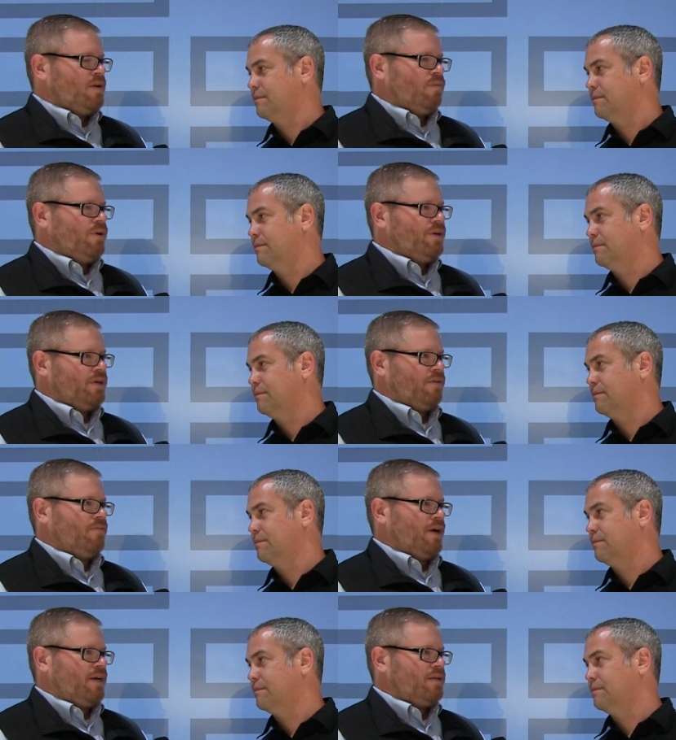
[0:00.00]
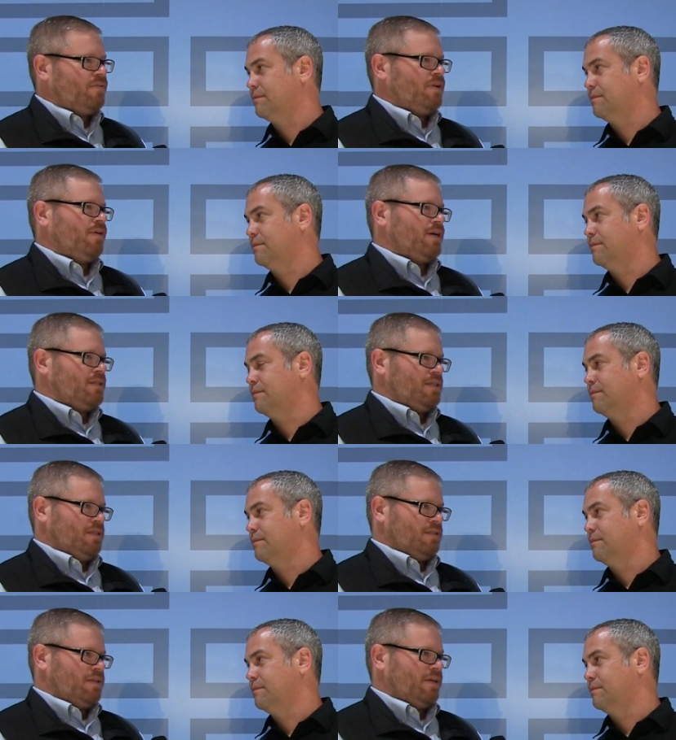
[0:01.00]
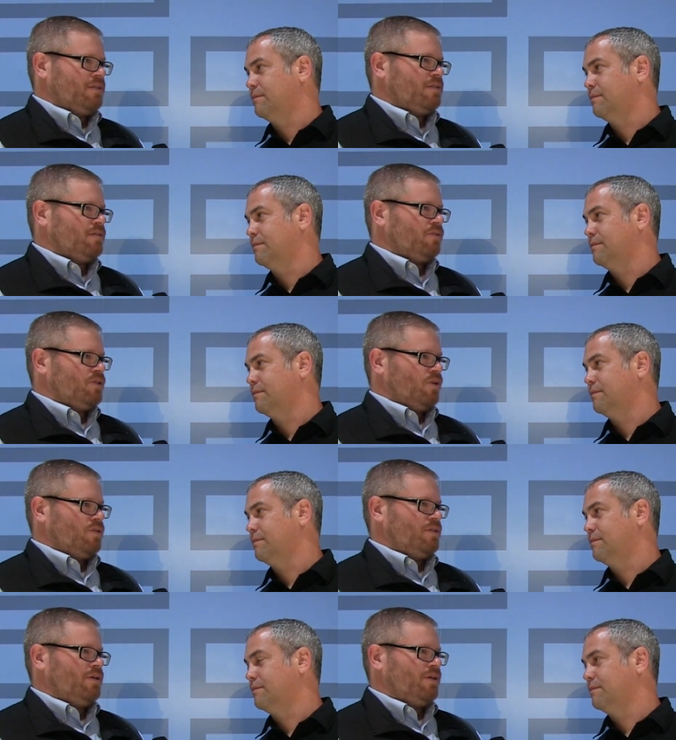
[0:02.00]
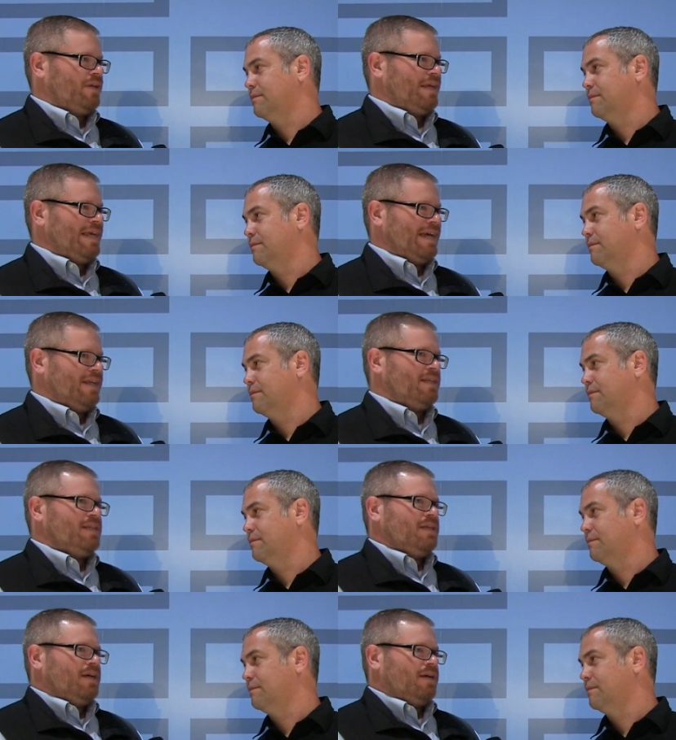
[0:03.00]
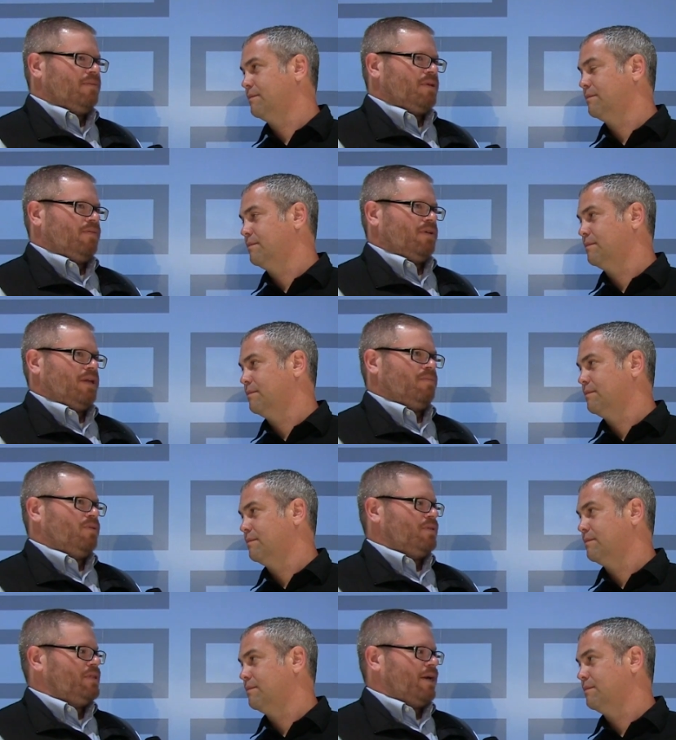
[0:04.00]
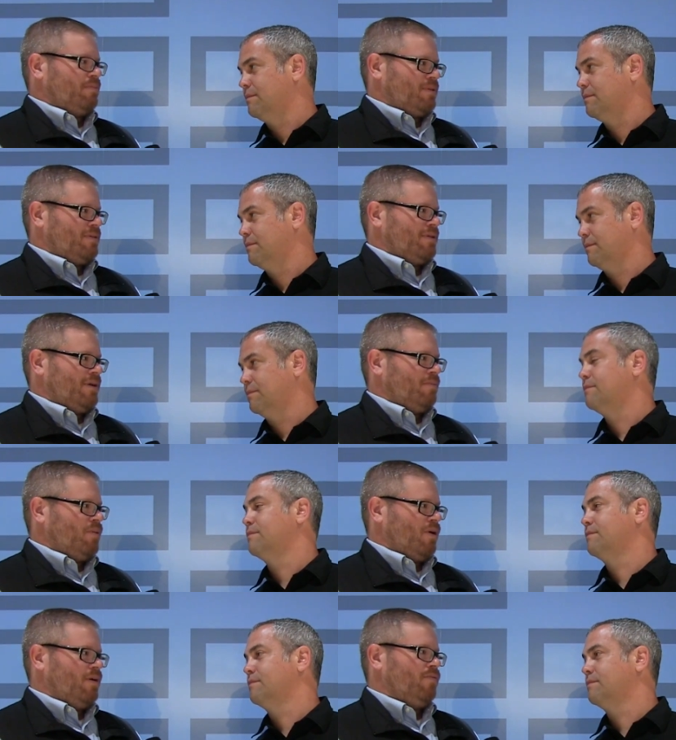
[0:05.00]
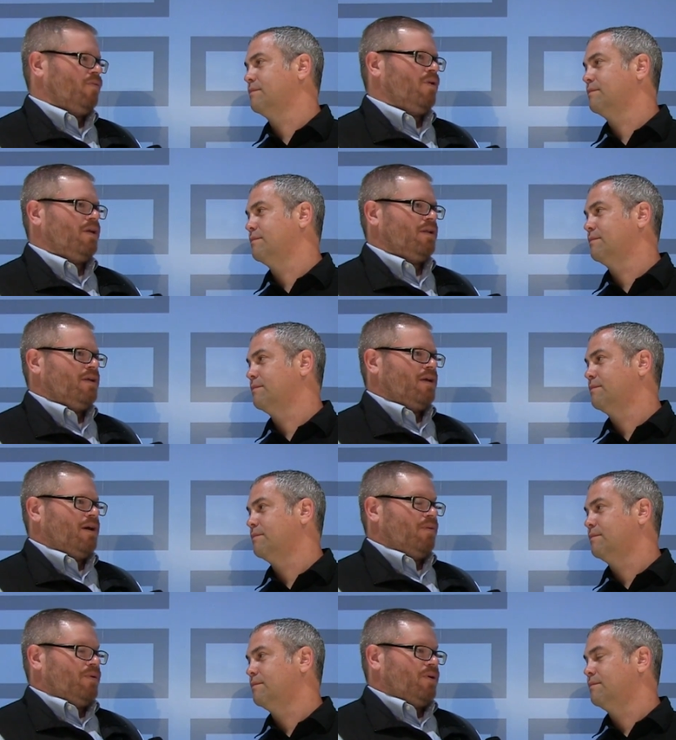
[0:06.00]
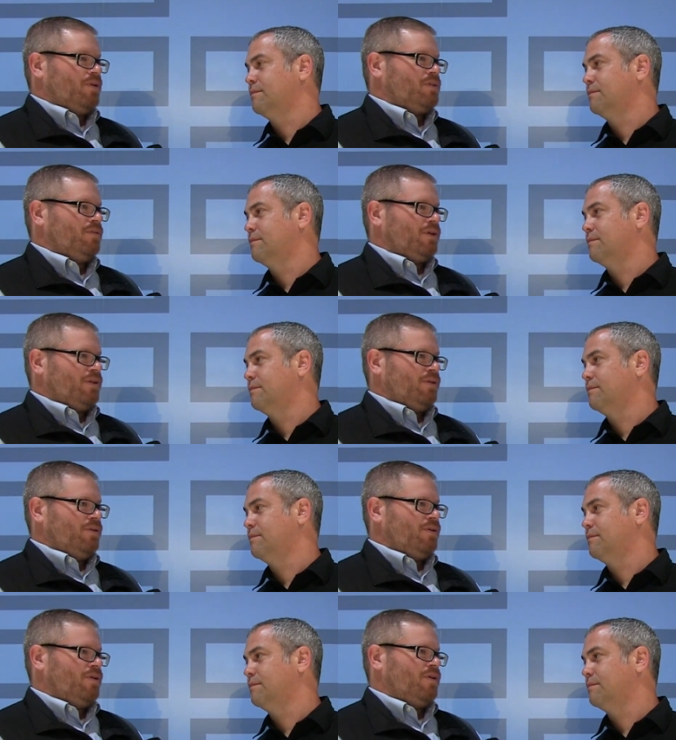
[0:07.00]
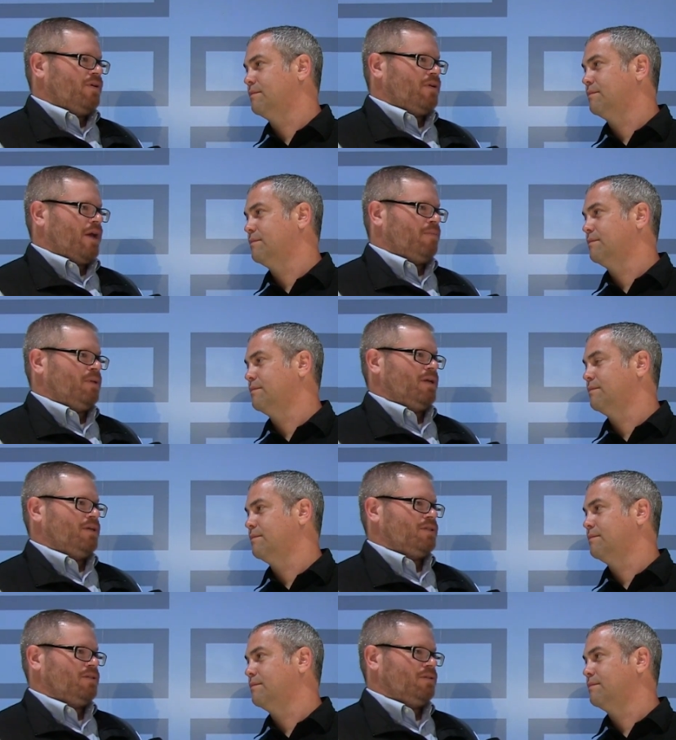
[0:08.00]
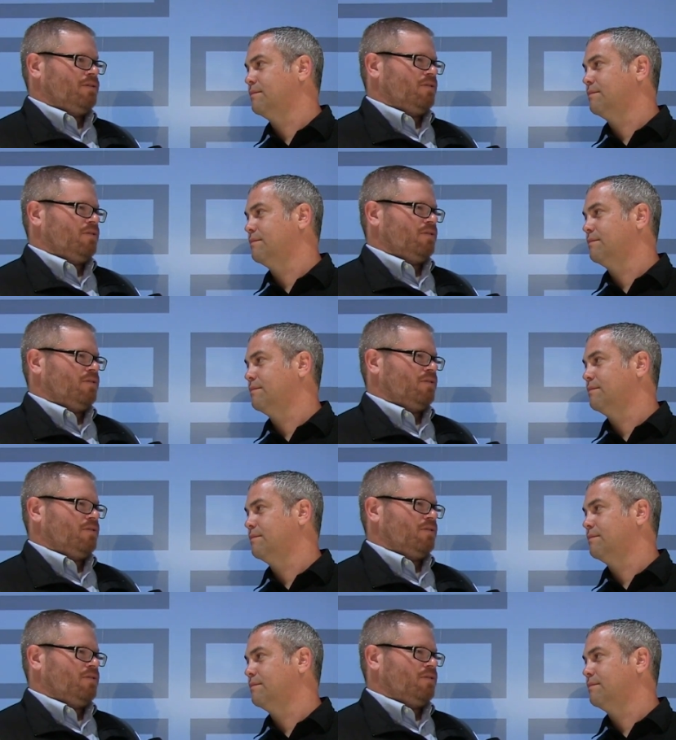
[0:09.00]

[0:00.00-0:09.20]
Speaker 1: What you're going to find if you go out to Insights is the results that you're going to get uh, give you a lot more depth. Um, part of what uh, we also include are application